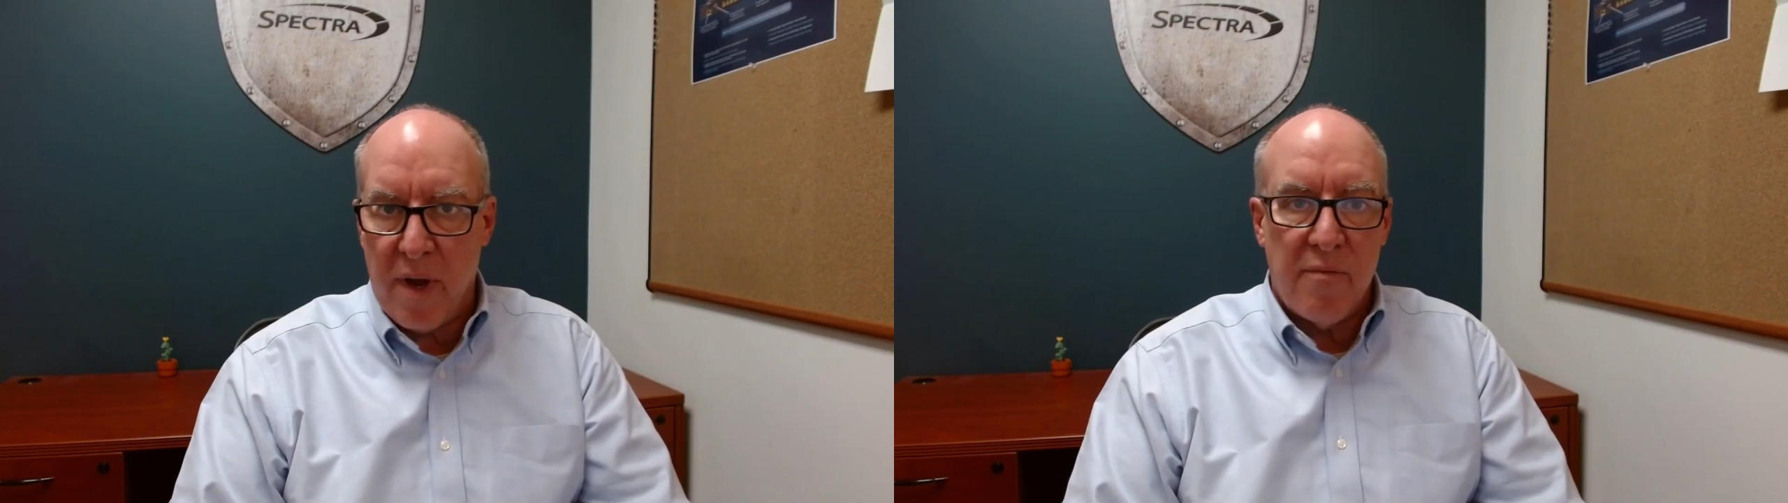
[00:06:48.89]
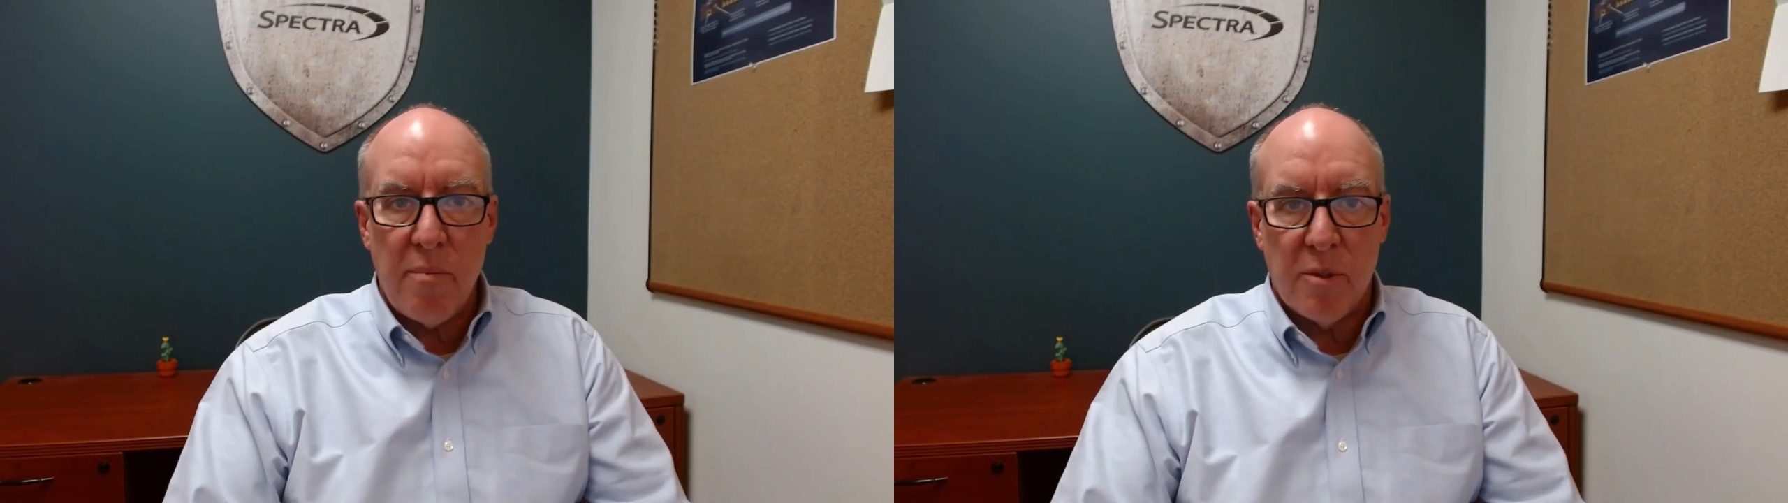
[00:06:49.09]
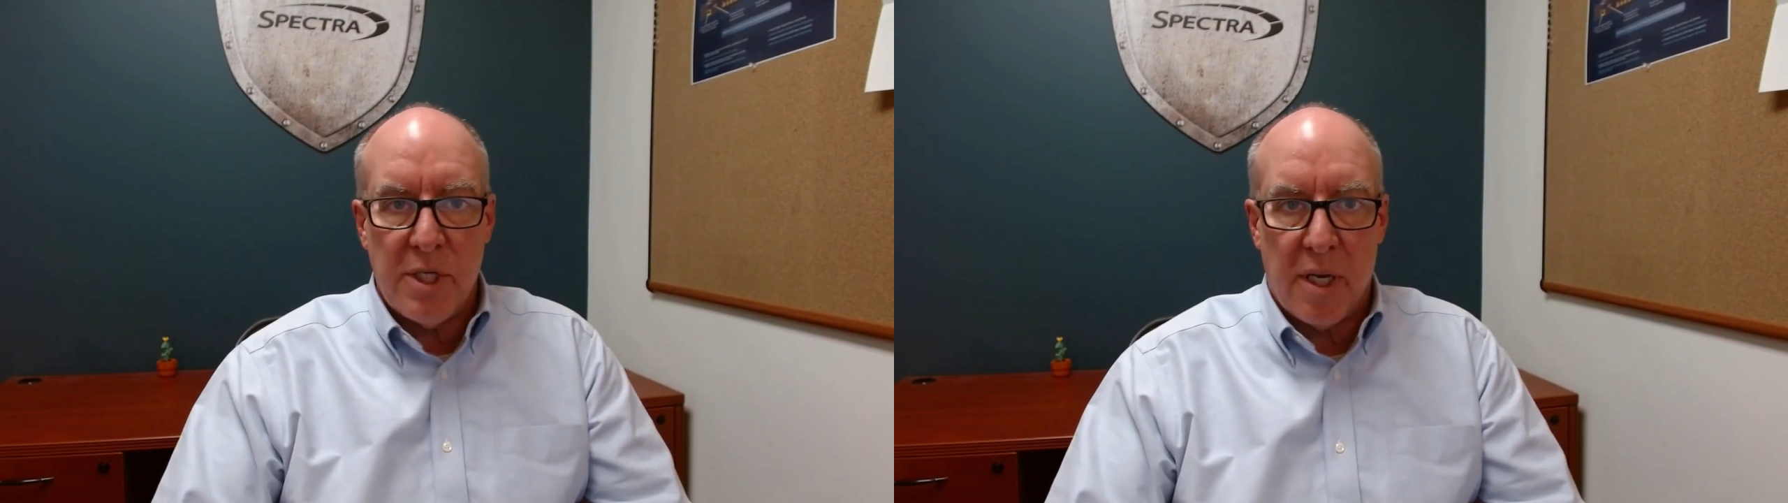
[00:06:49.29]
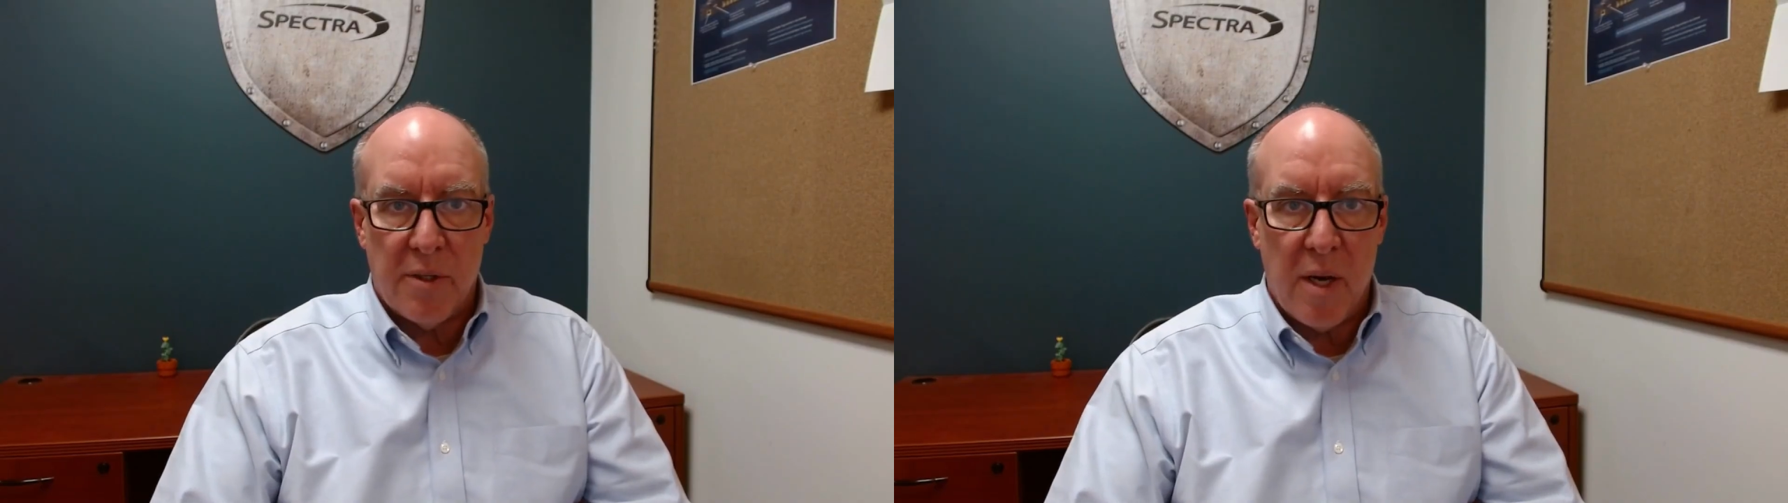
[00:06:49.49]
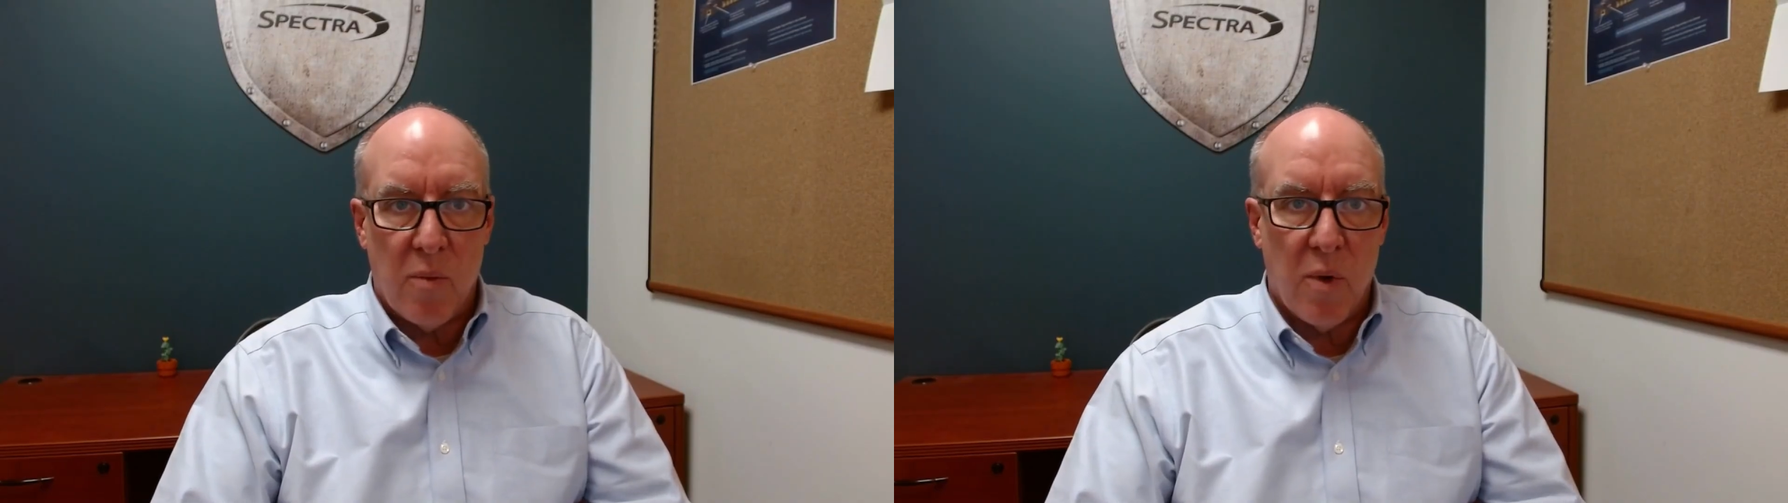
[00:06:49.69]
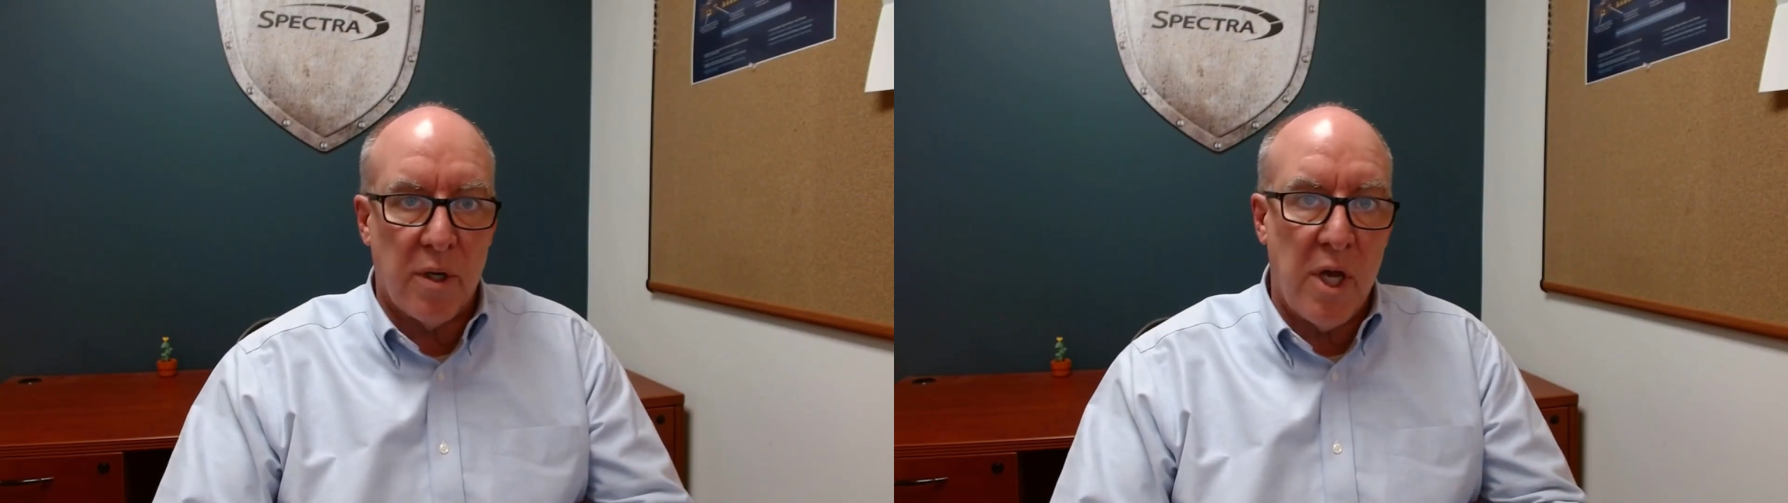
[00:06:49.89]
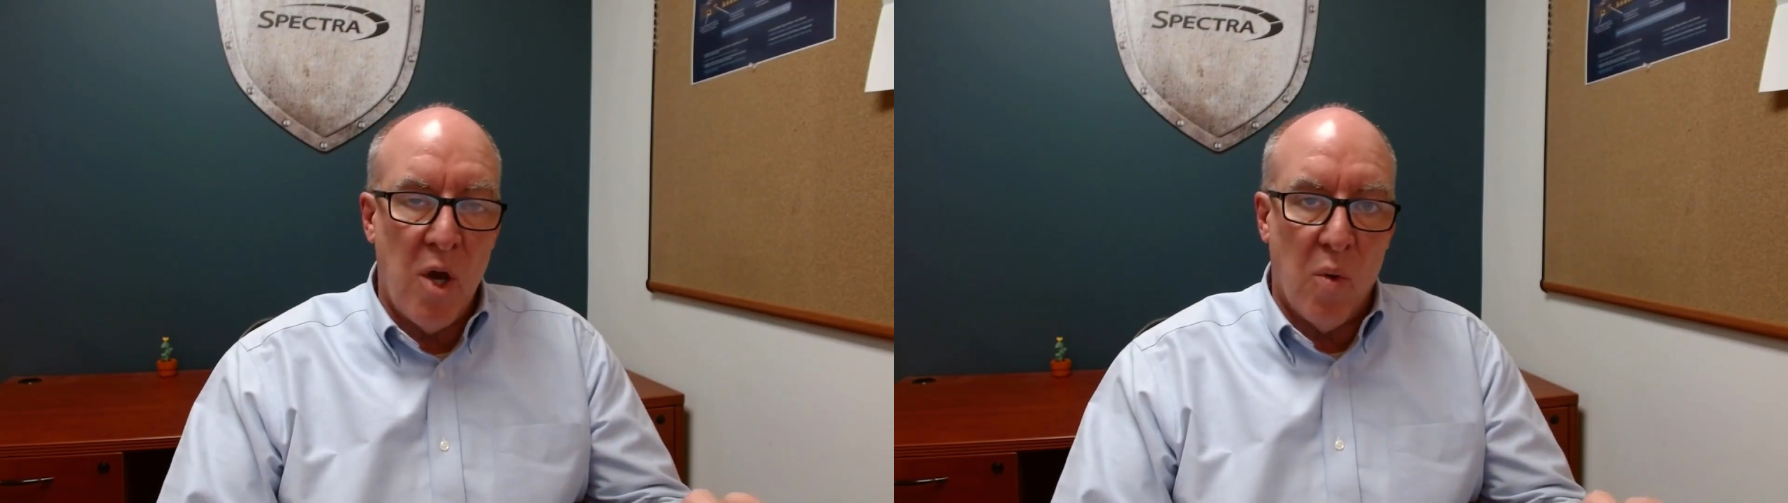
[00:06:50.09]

fiber channel network,